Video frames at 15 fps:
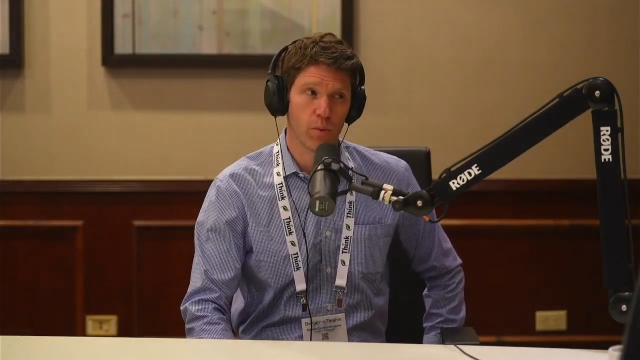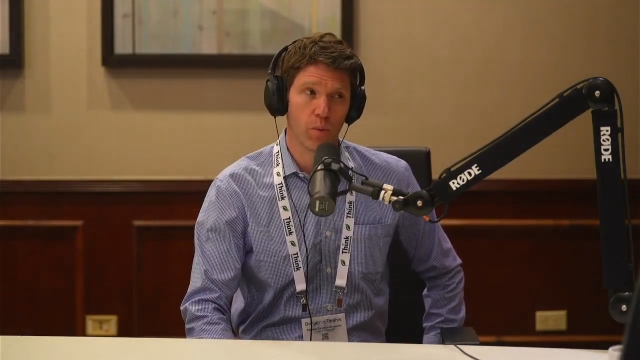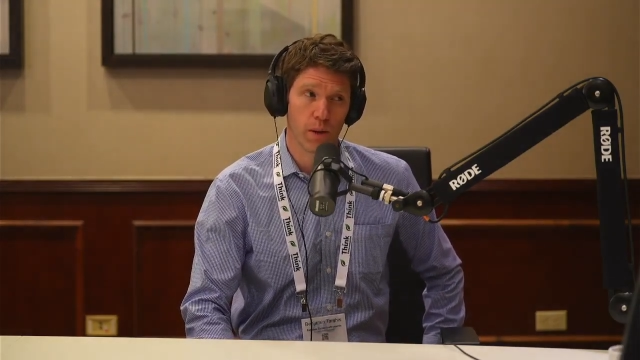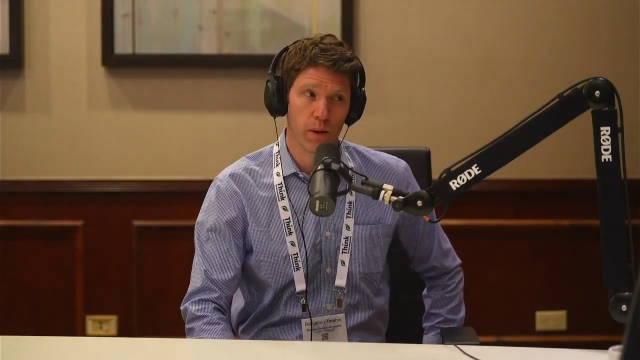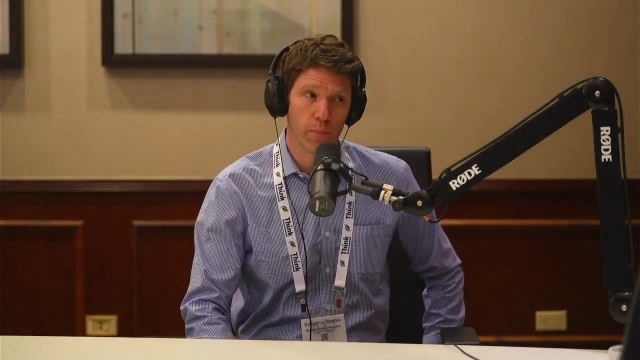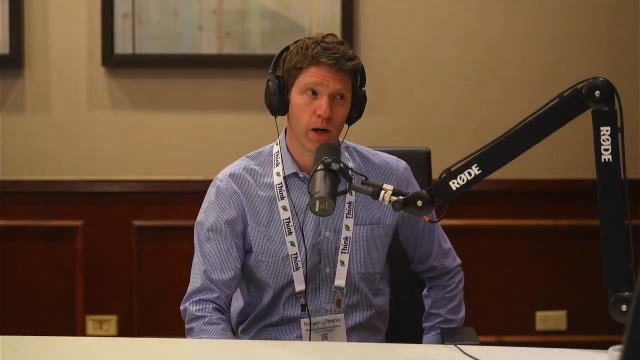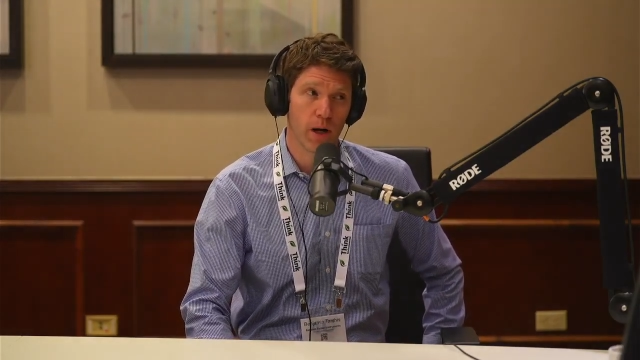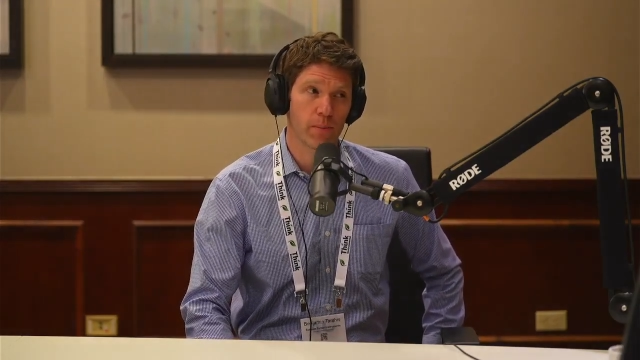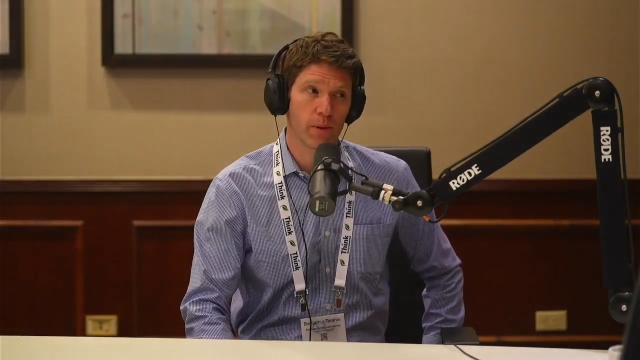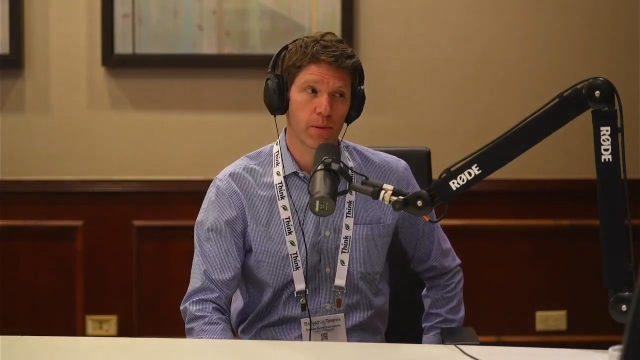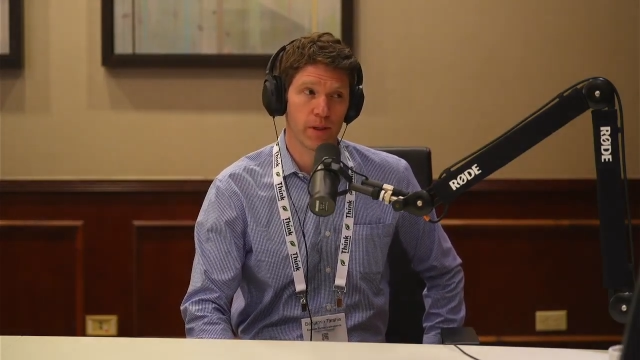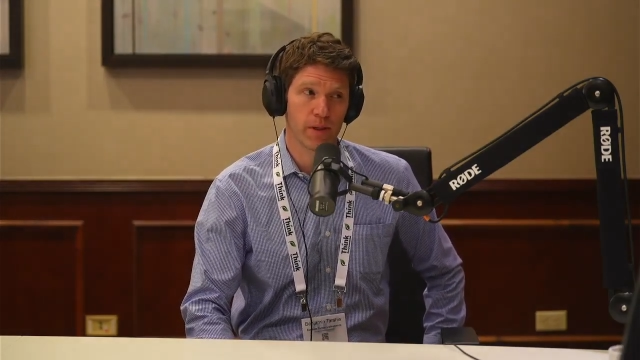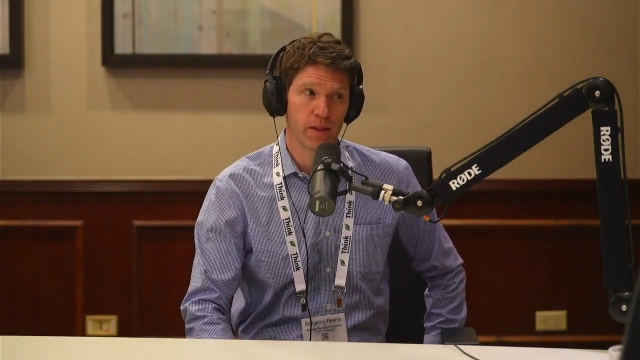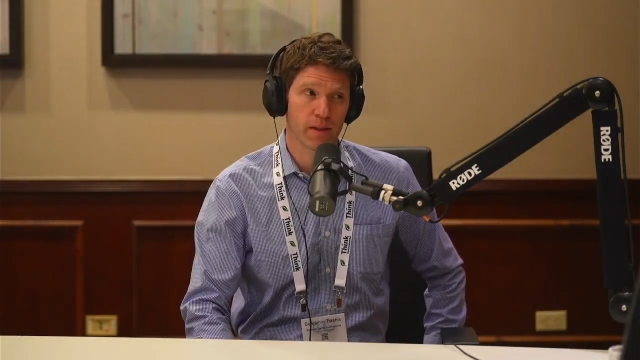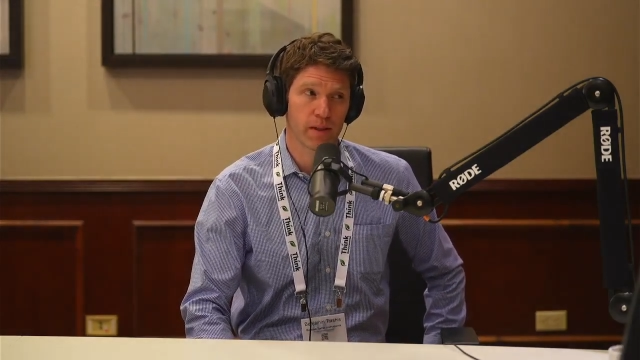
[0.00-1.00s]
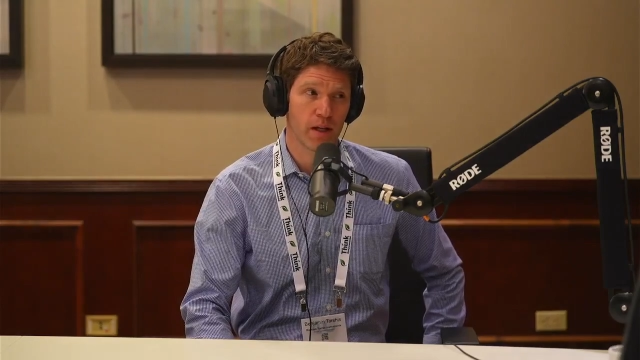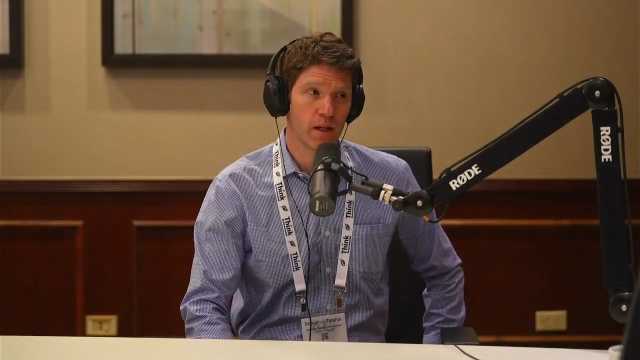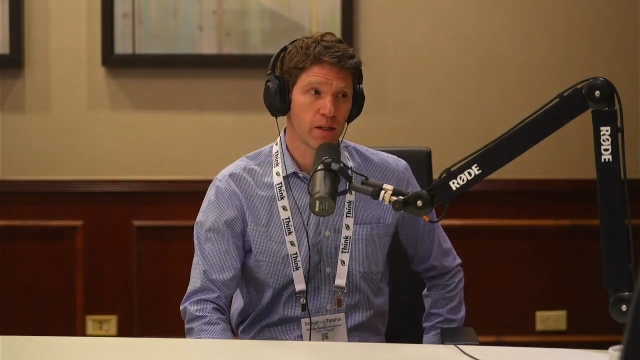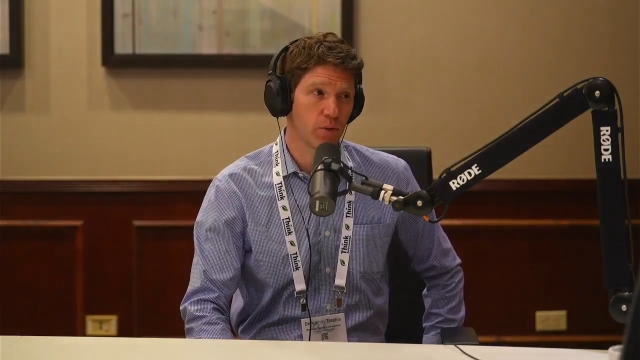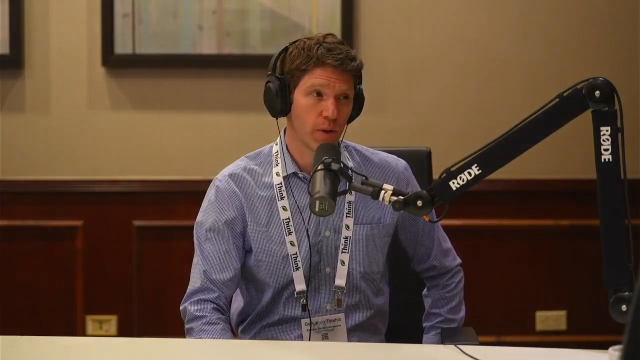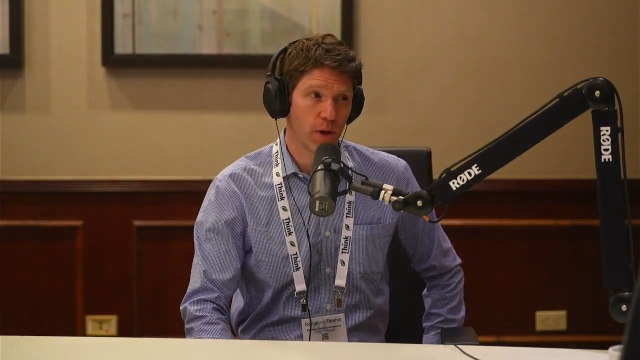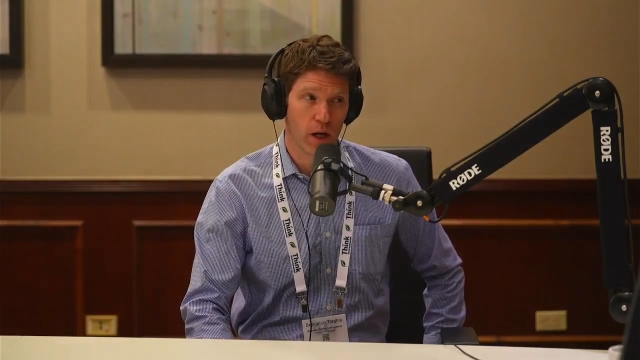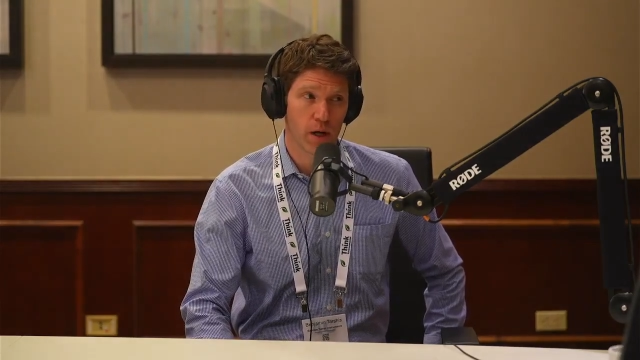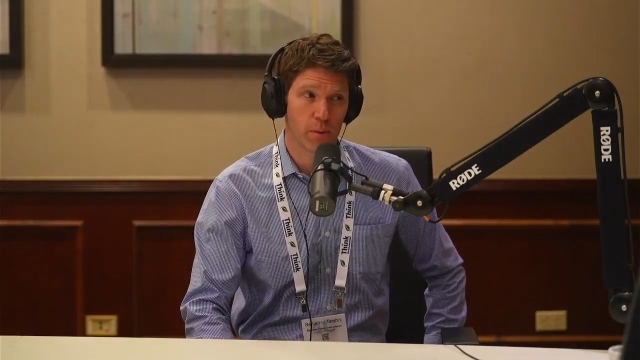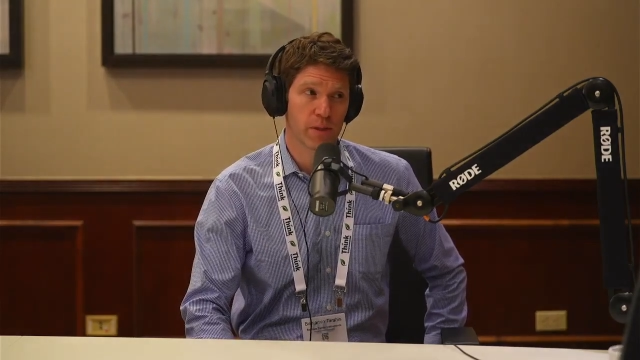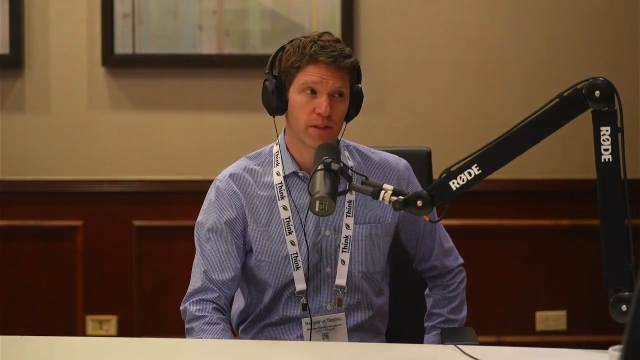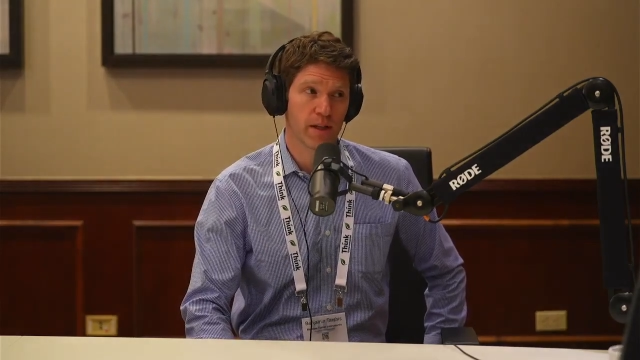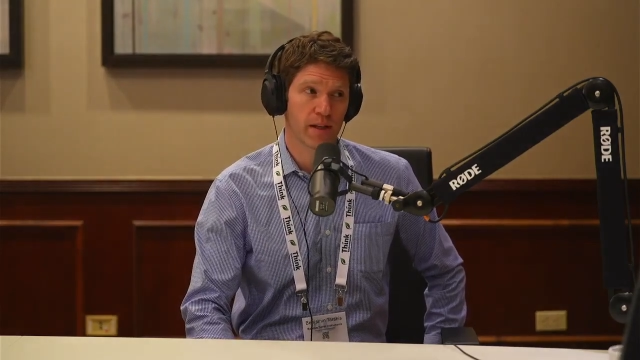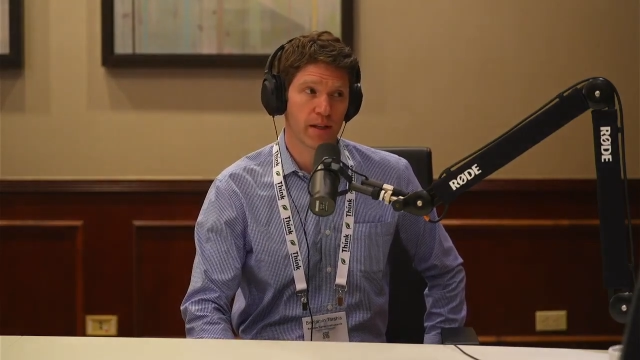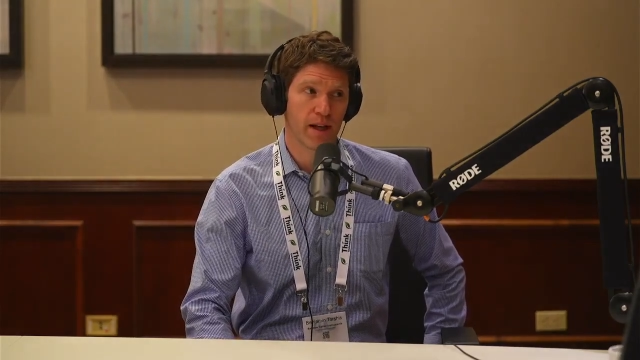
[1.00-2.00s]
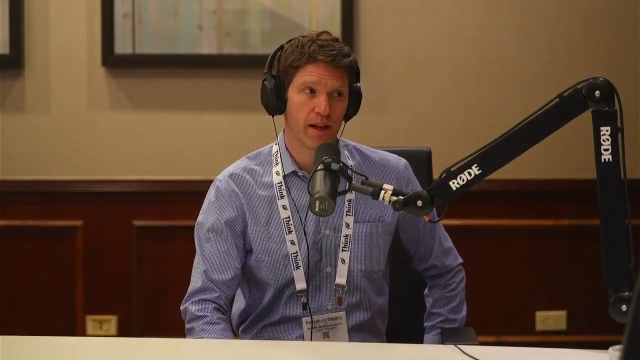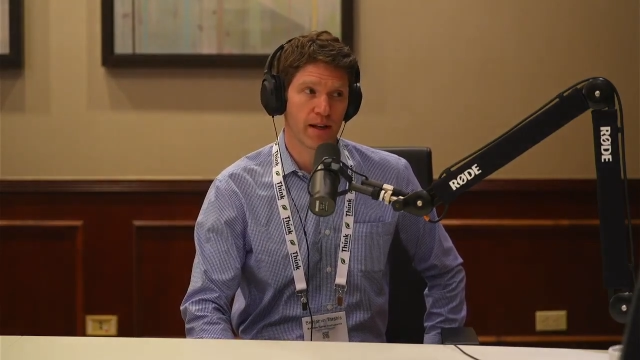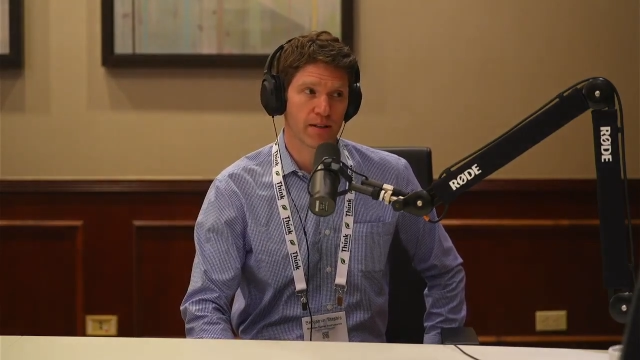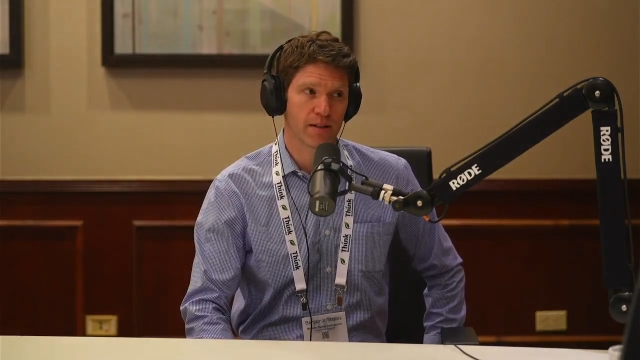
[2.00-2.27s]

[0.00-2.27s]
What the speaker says: 1 part per million to 100% gas.